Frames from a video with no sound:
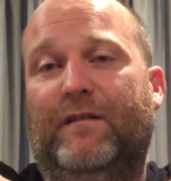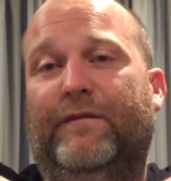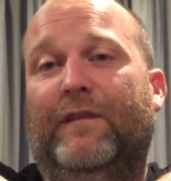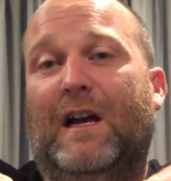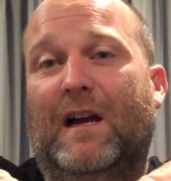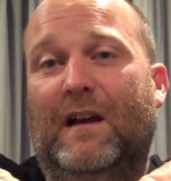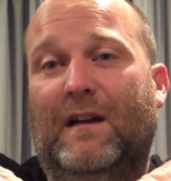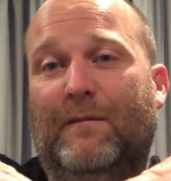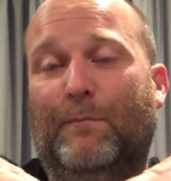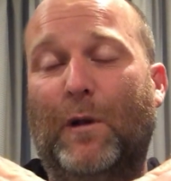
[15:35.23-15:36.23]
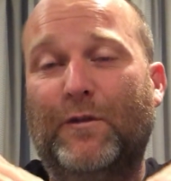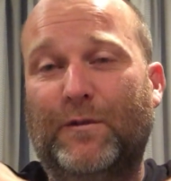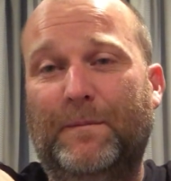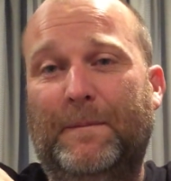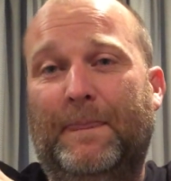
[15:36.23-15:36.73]
flat
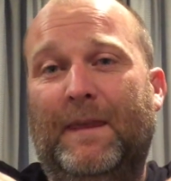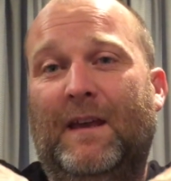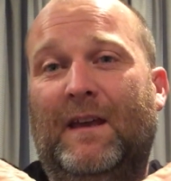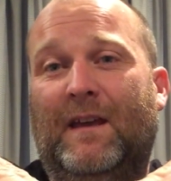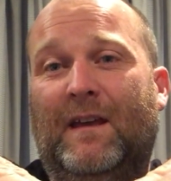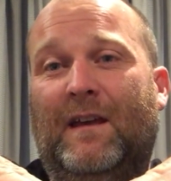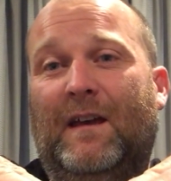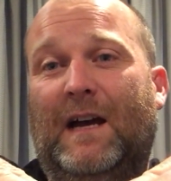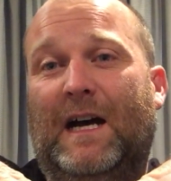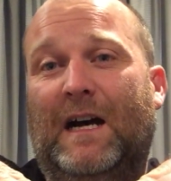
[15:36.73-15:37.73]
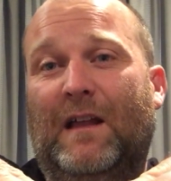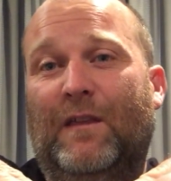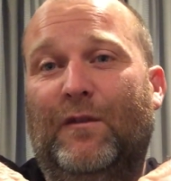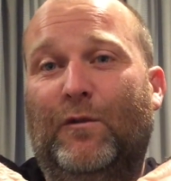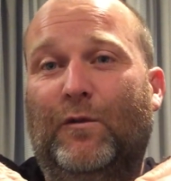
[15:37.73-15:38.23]
bottom,
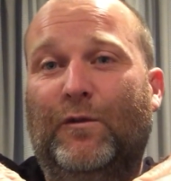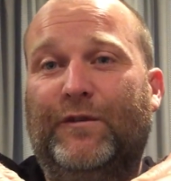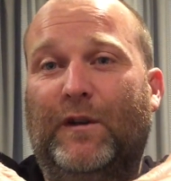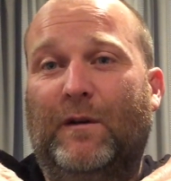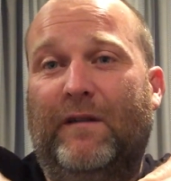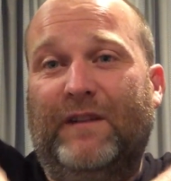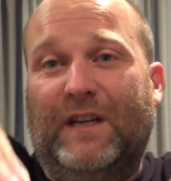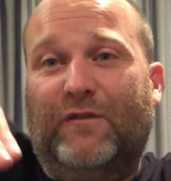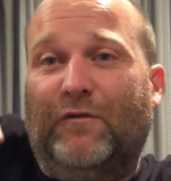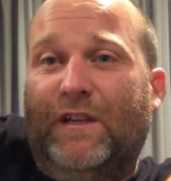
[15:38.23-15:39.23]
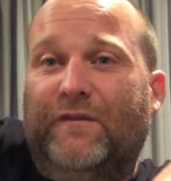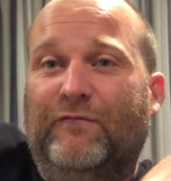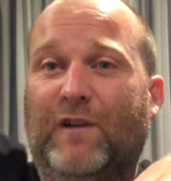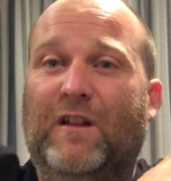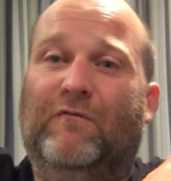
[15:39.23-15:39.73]
and also have an increased
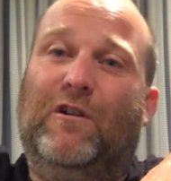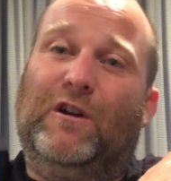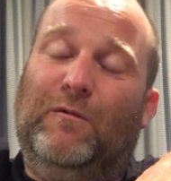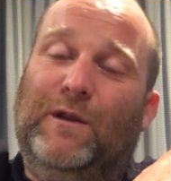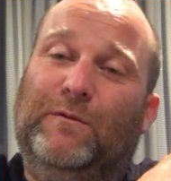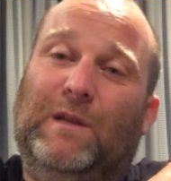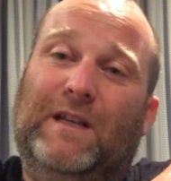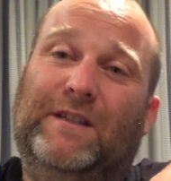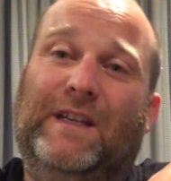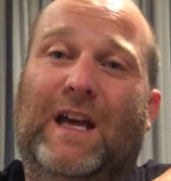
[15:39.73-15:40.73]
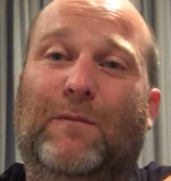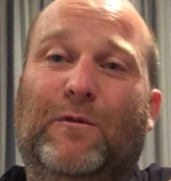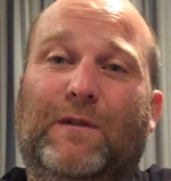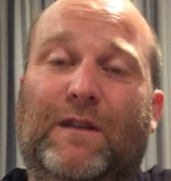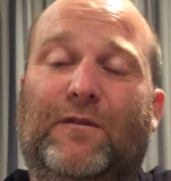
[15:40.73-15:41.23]
rail rocker, which will actually help
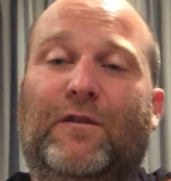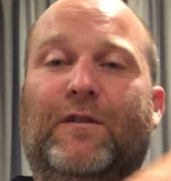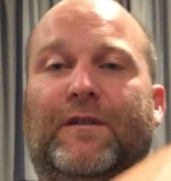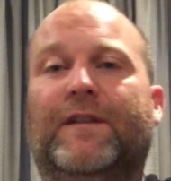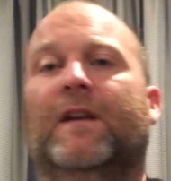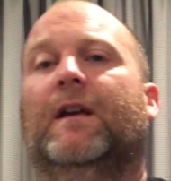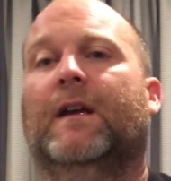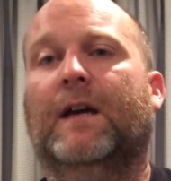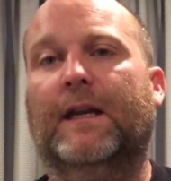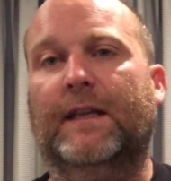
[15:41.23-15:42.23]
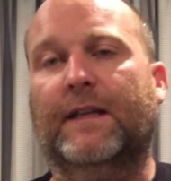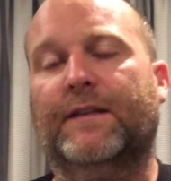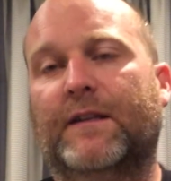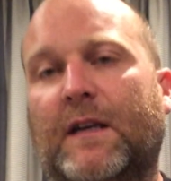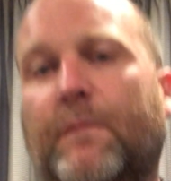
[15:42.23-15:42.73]
you in the turns. And then the
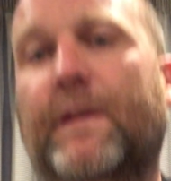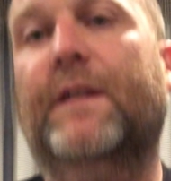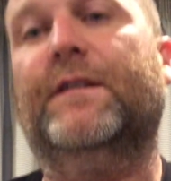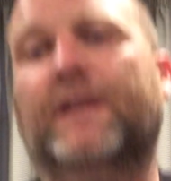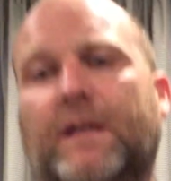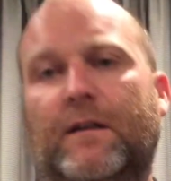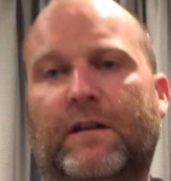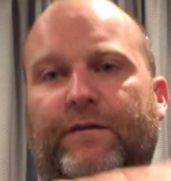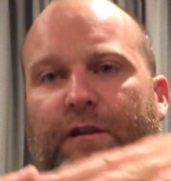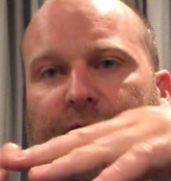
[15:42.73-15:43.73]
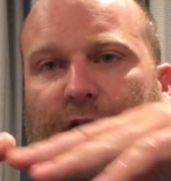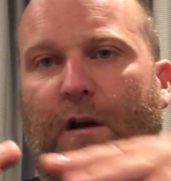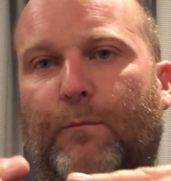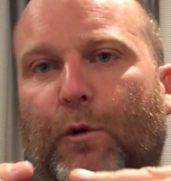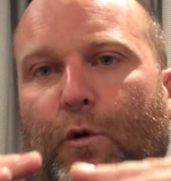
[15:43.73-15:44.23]
same with the single. If you've
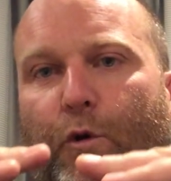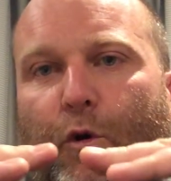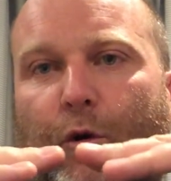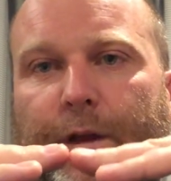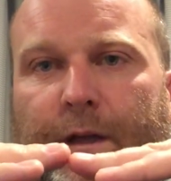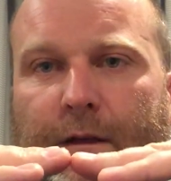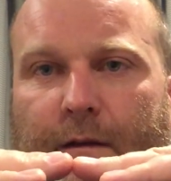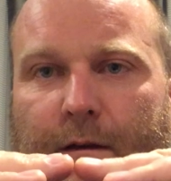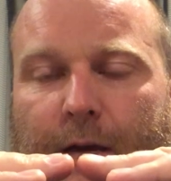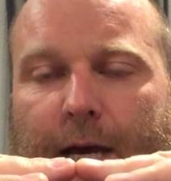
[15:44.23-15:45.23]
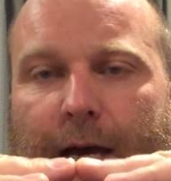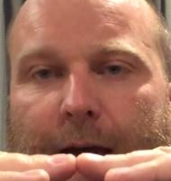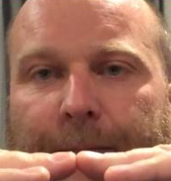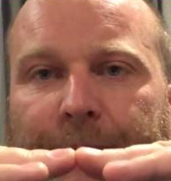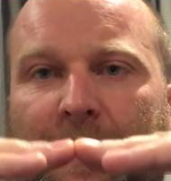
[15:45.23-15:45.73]
got a board
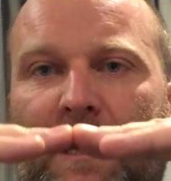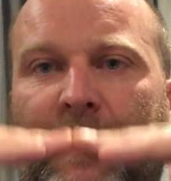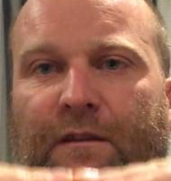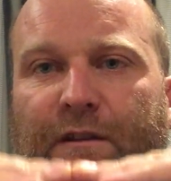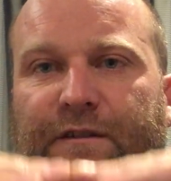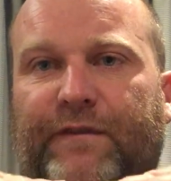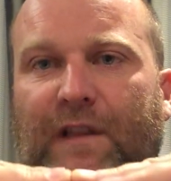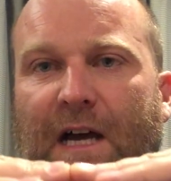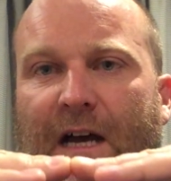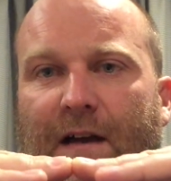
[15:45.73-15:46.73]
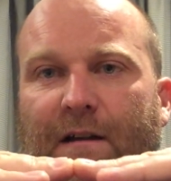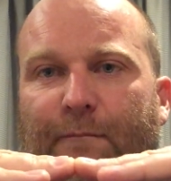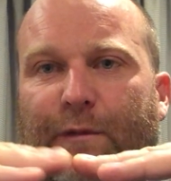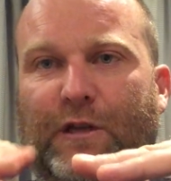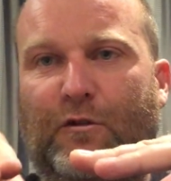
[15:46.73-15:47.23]
that's flat,
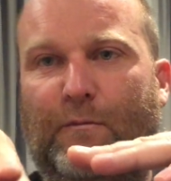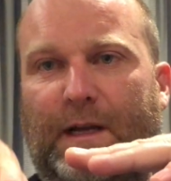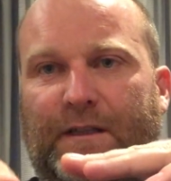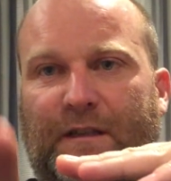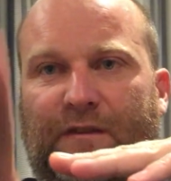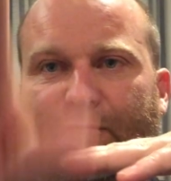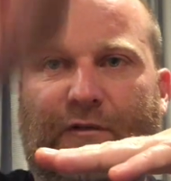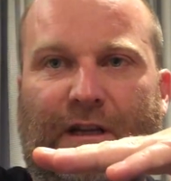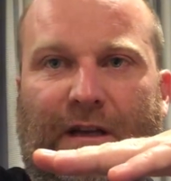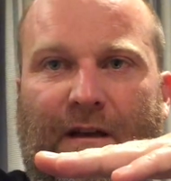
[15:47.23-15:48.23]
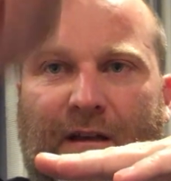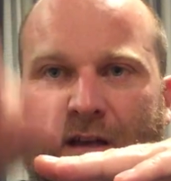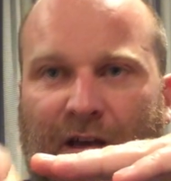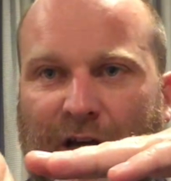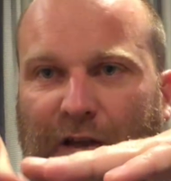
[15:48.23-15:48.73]
but you imagine it's running a
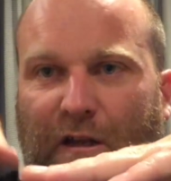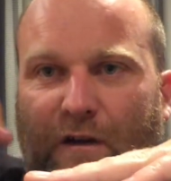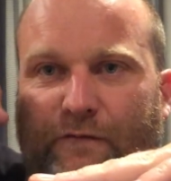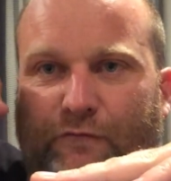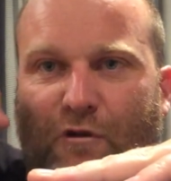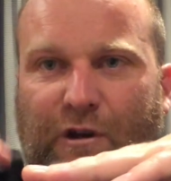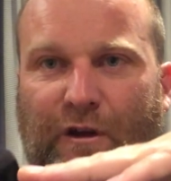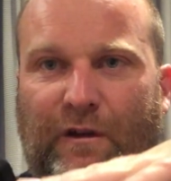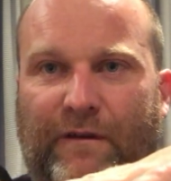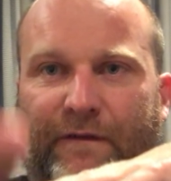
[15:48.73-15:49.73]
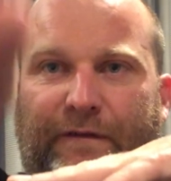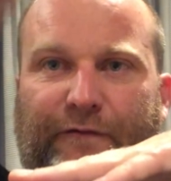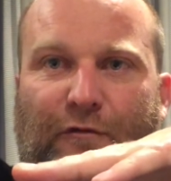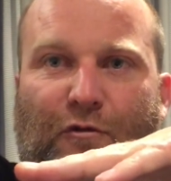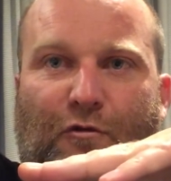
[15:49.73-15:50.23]
lot of rocker
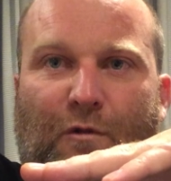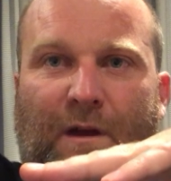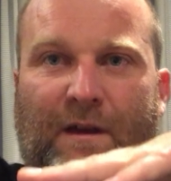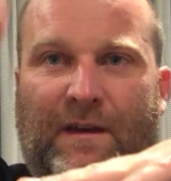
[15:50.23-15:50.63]
through